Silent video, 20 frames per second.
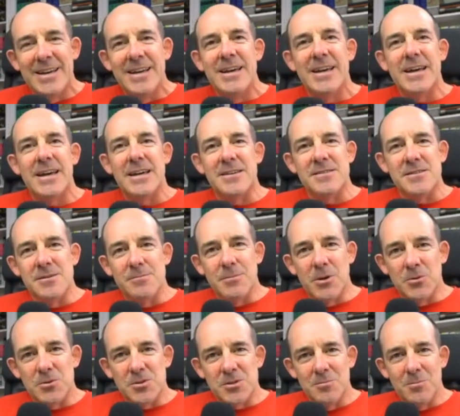is the
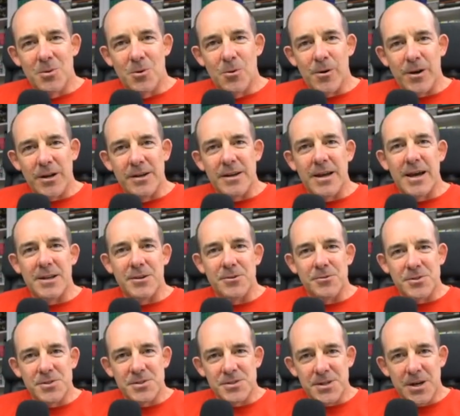most important, and you
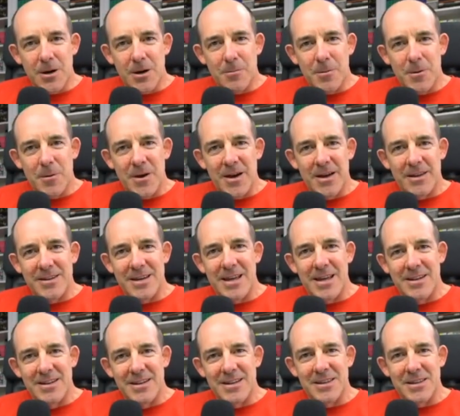stop
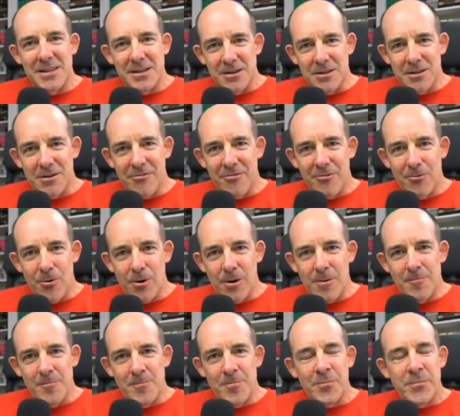attending the other four.
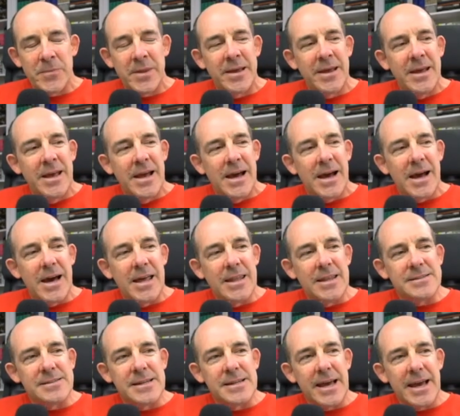And
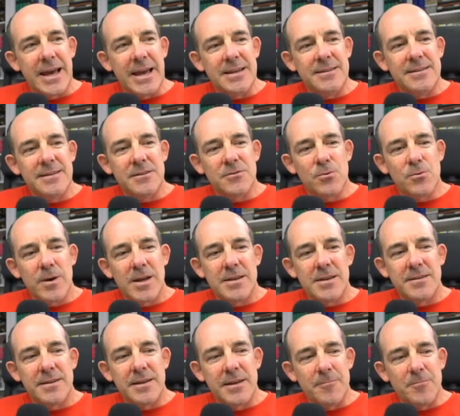they said eighty
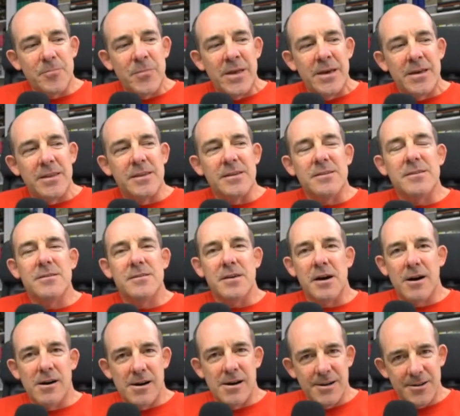twenty, this is
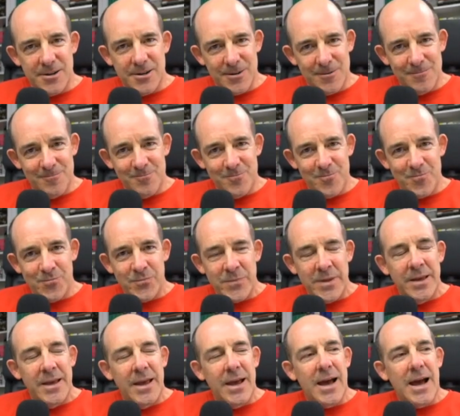harder.
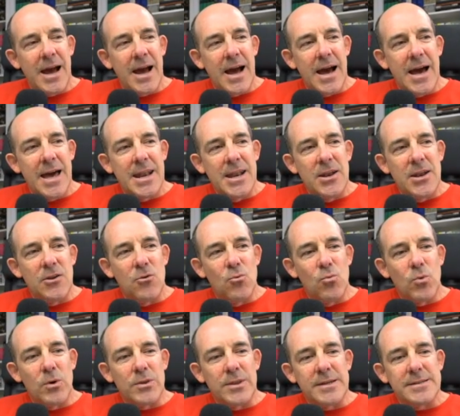And
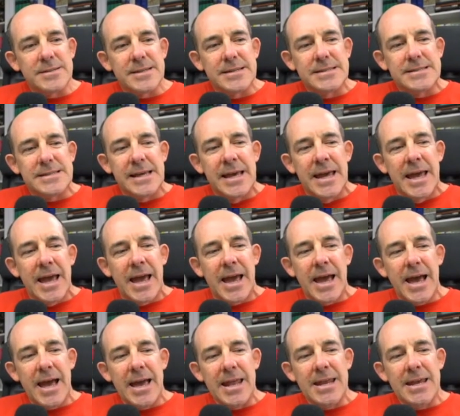what they said is
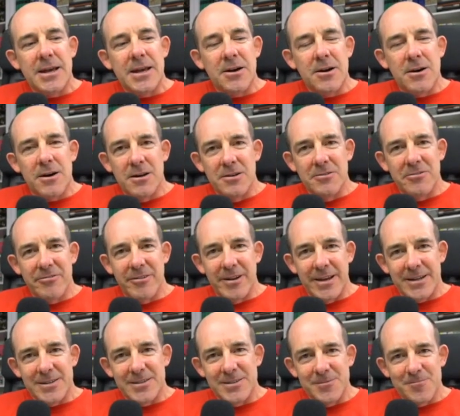any
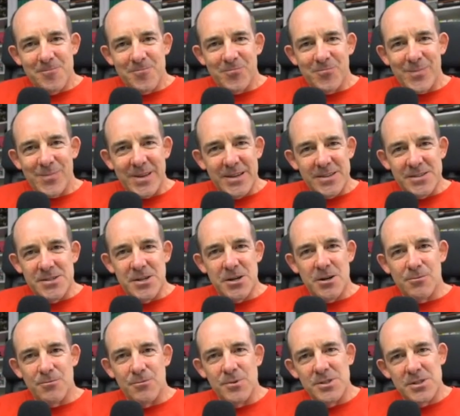conflict is
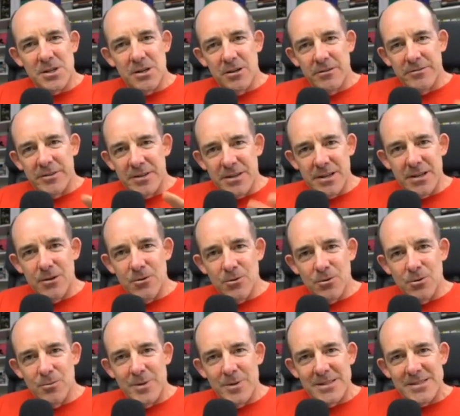not resolved in the
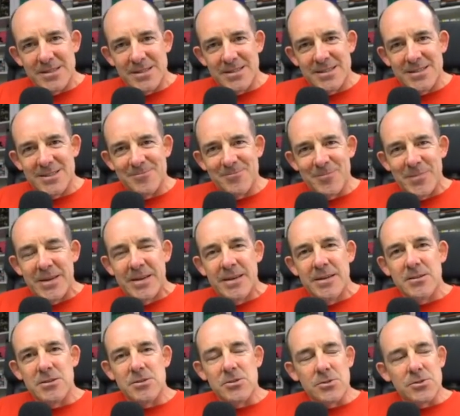local business.
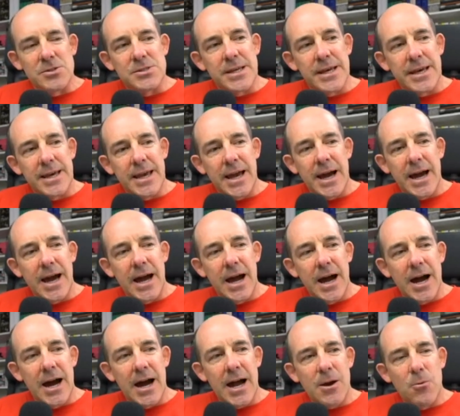So say
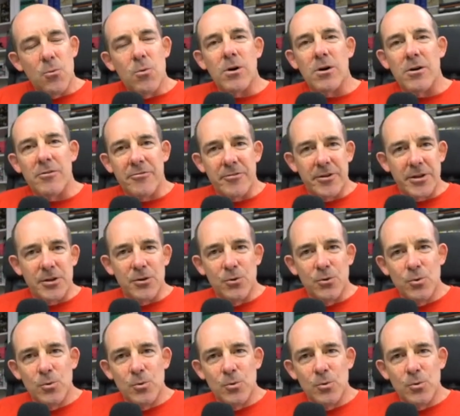I work for you